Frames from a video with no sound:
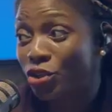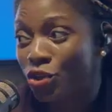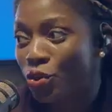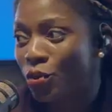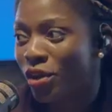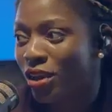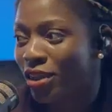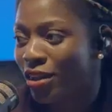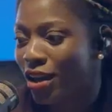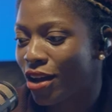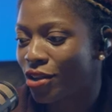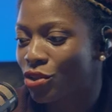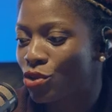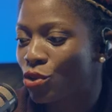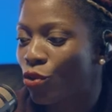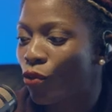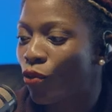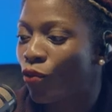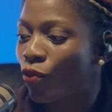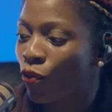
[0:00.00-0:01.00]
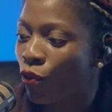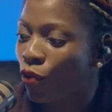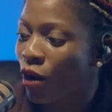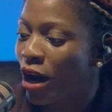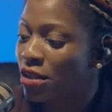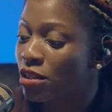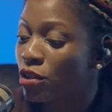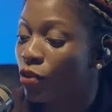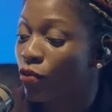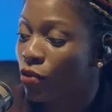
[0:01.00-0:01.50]
doing that. So,
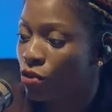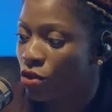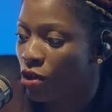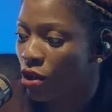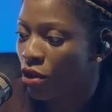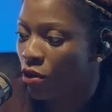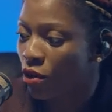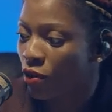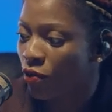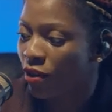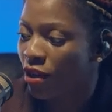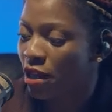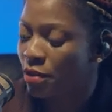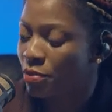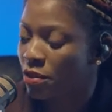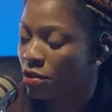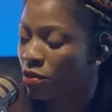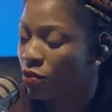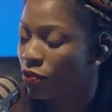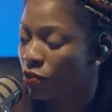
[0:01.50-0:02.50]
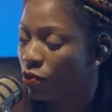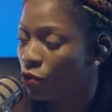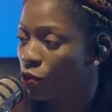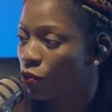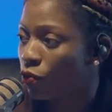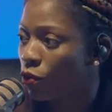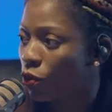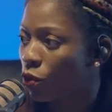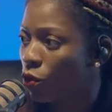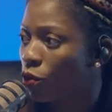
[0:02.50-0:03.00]
as a photographer that's been in the
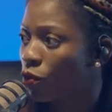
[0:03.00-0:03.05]
field for